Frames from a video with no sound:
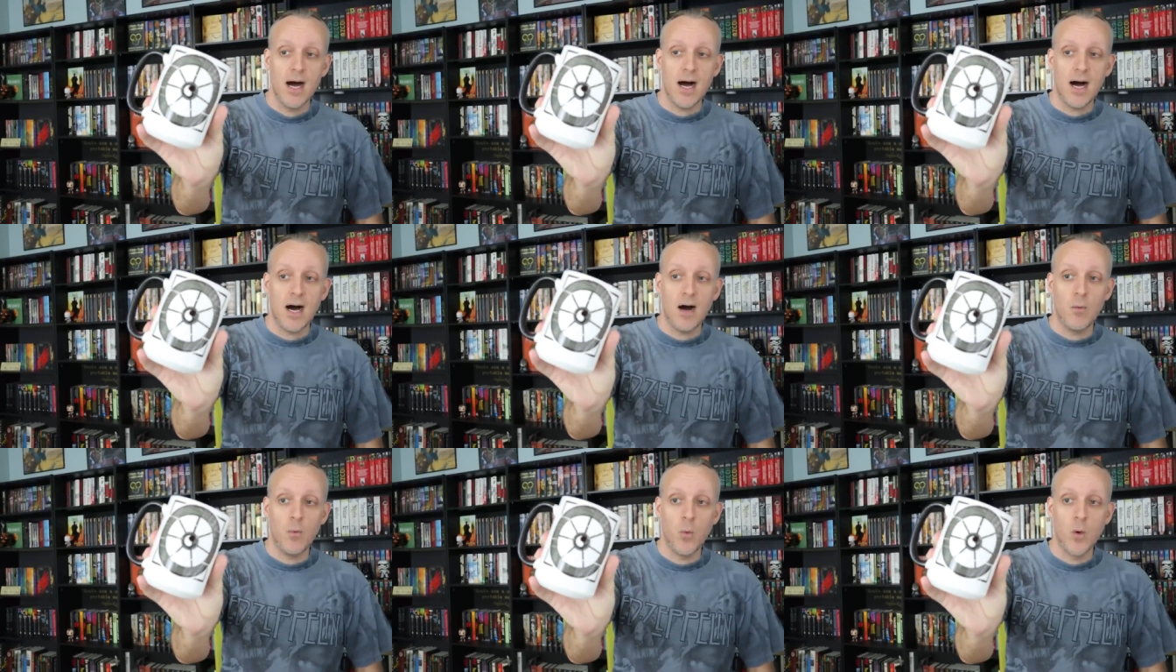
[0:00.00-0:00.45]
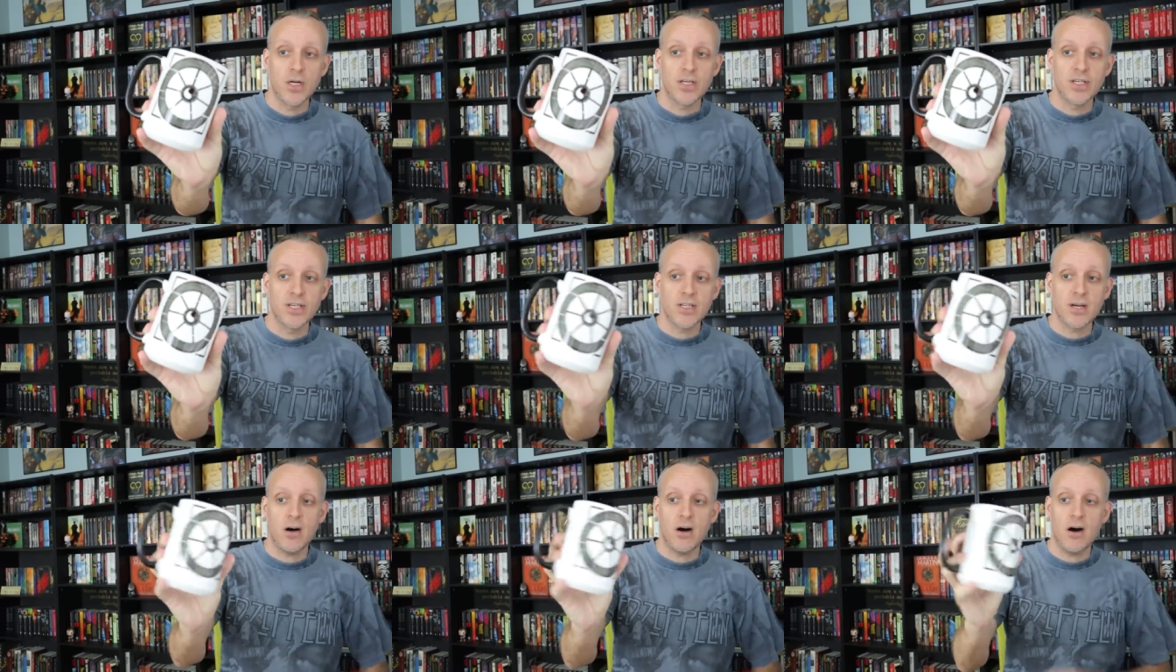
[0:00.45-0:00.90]
uh,
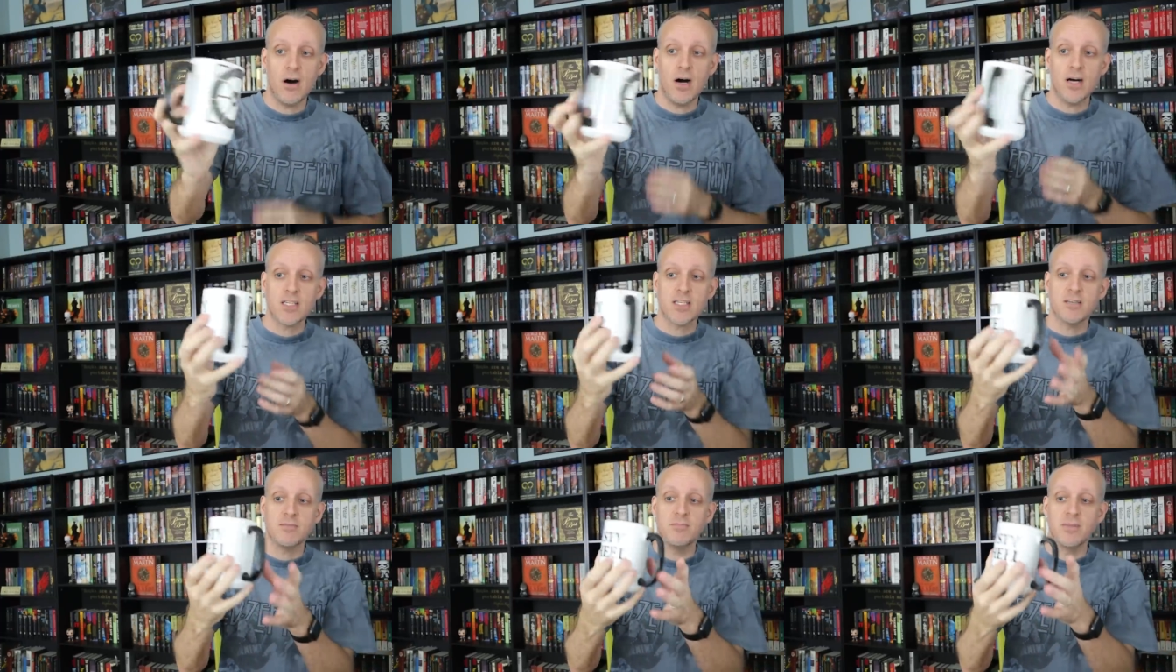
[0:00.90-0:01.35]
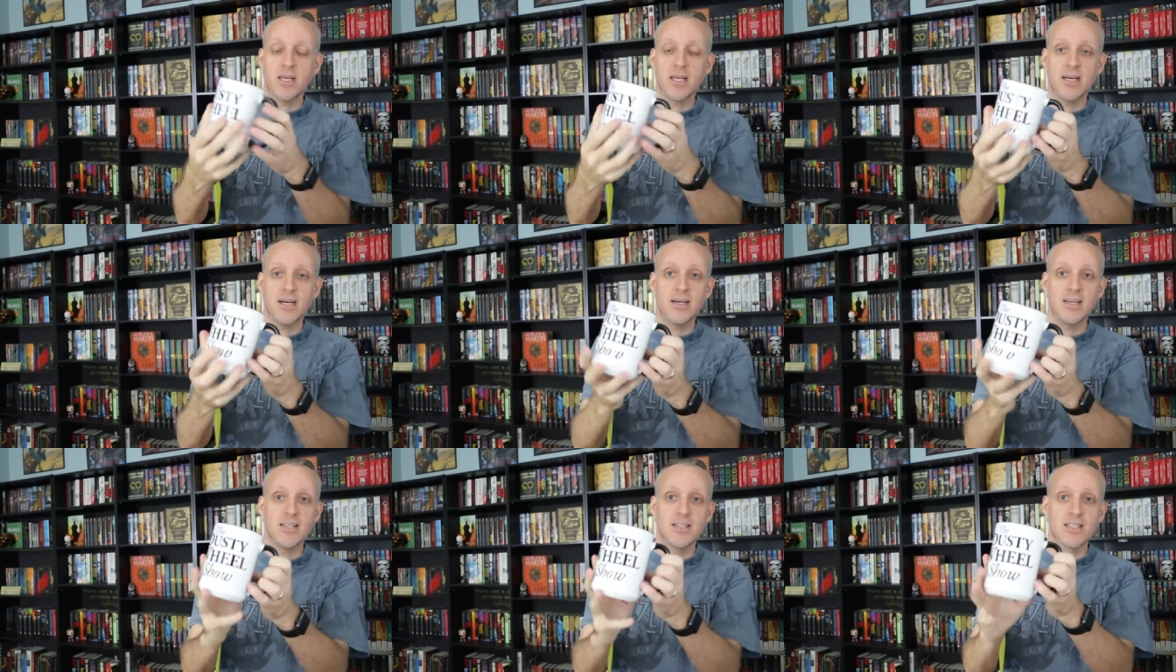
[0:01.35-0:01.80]
which is awesome,
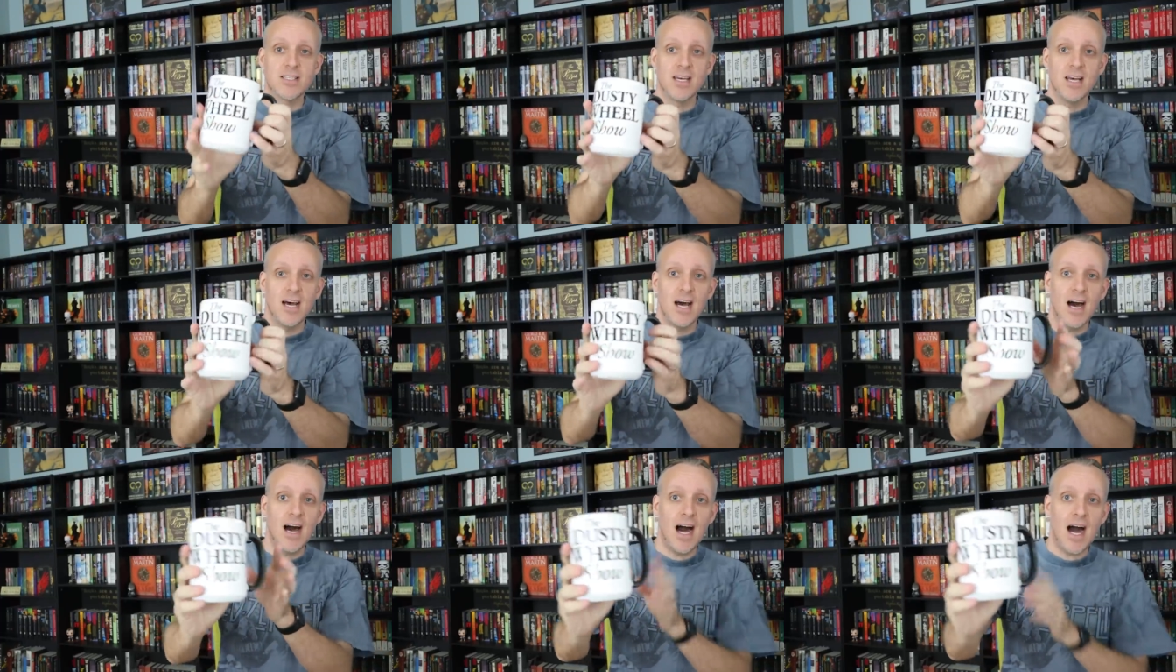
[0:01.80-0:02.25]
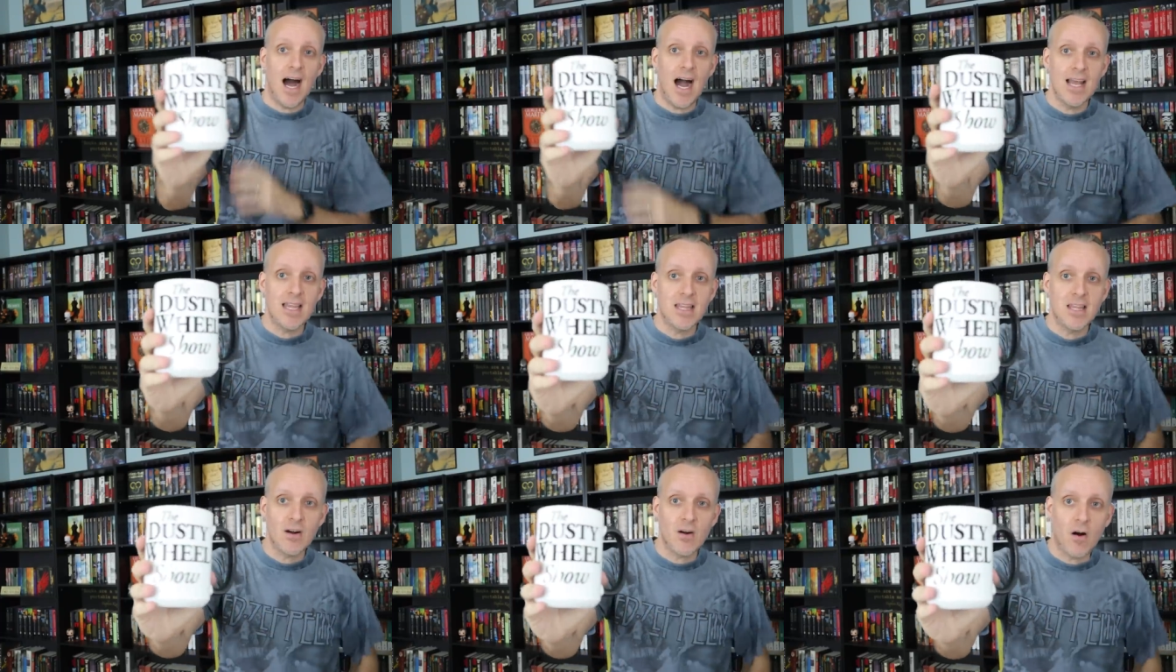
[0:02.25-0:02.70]
because
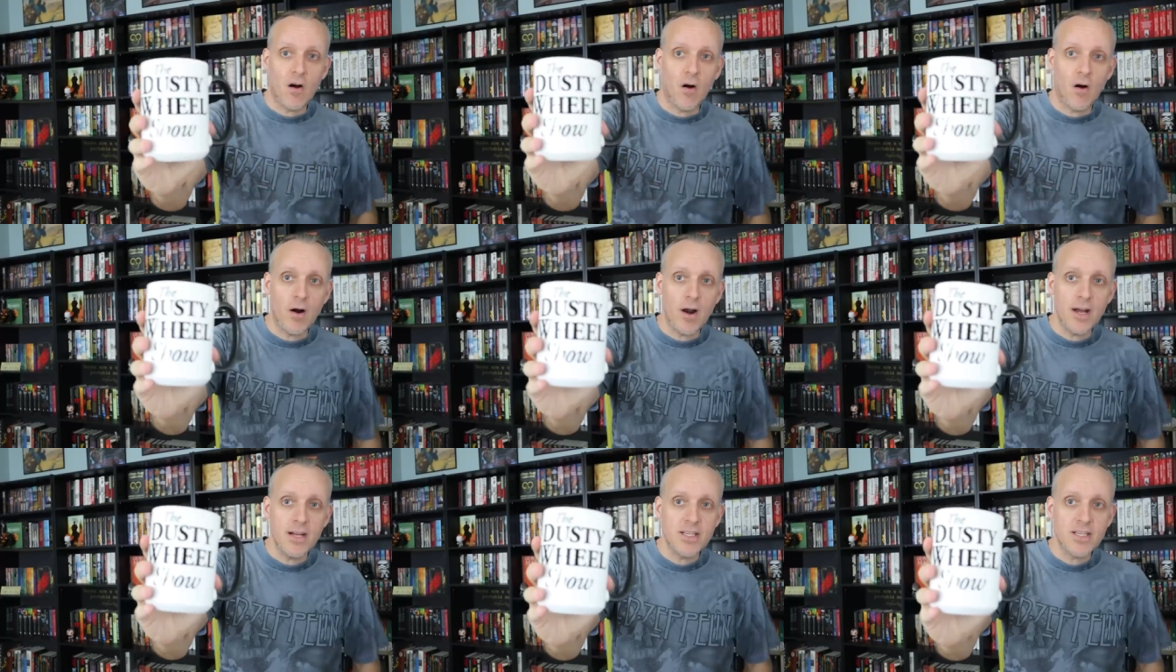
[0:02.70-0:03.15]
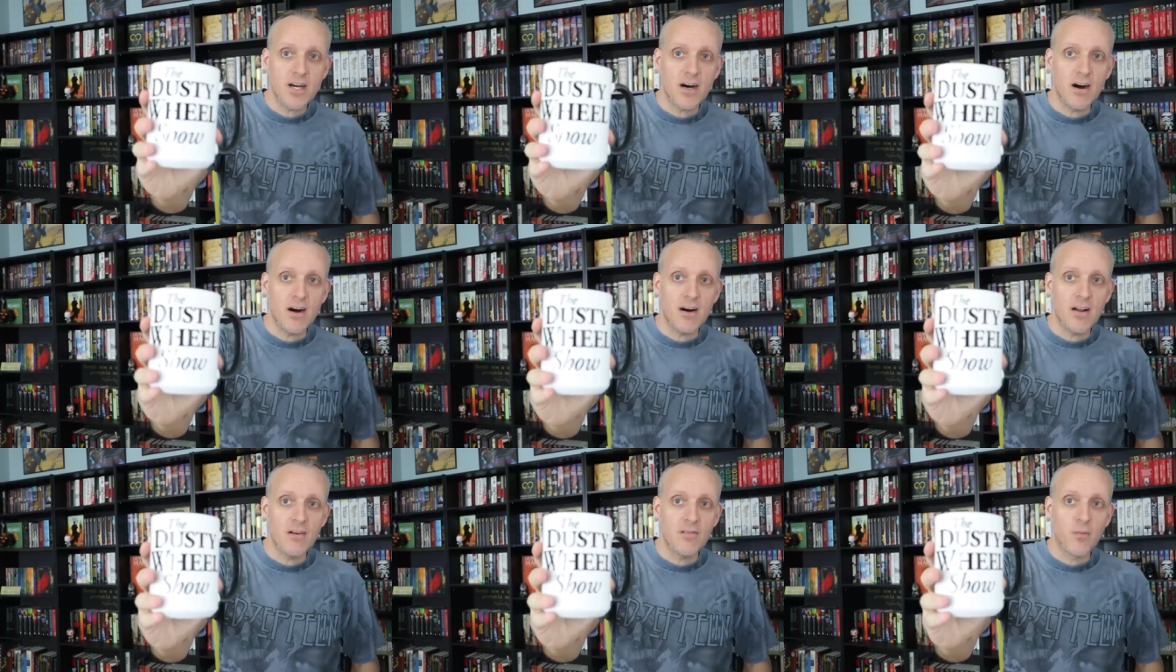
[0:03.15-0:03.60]
I there aren't a
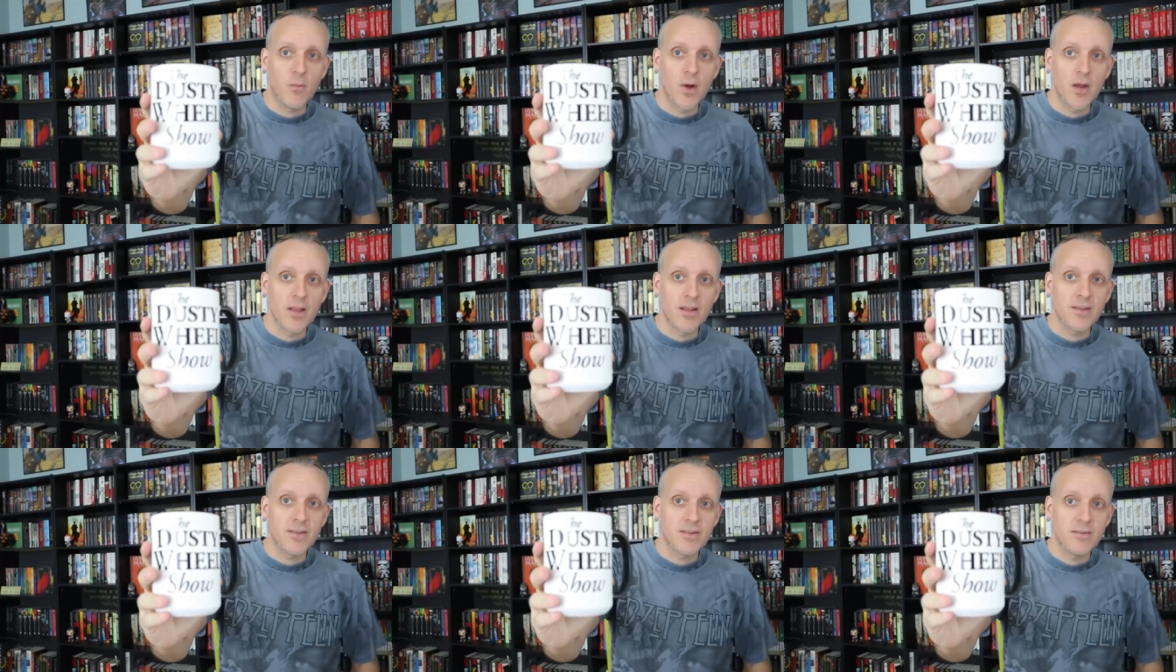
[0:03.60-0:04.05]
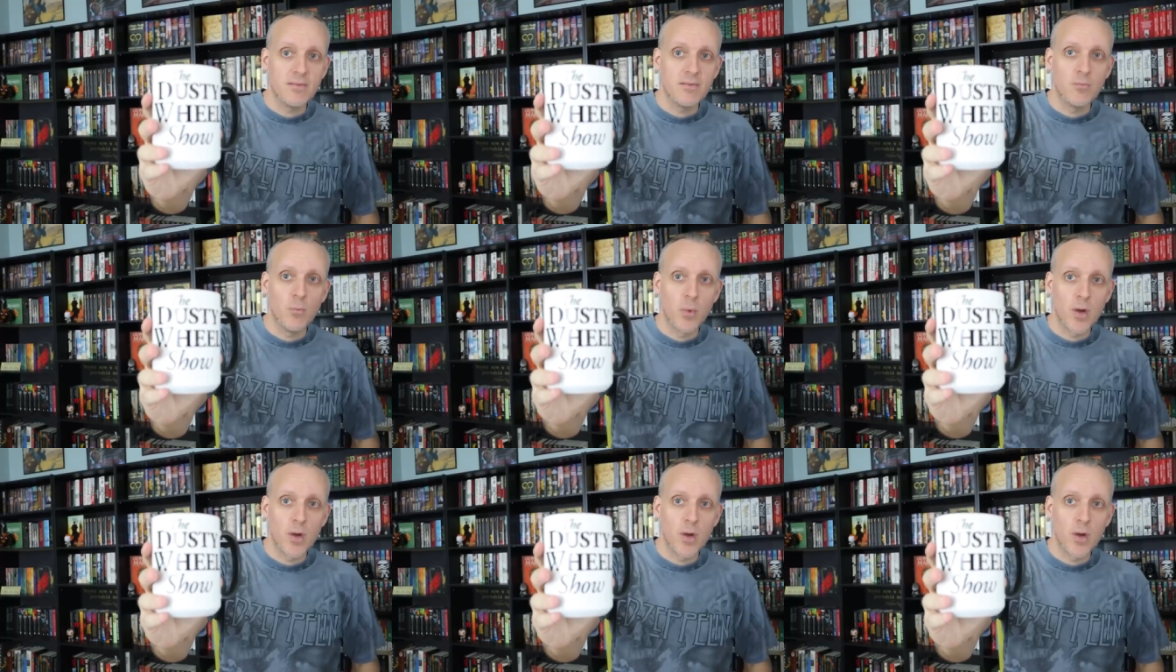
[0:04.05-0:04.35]
ton of Wheel of,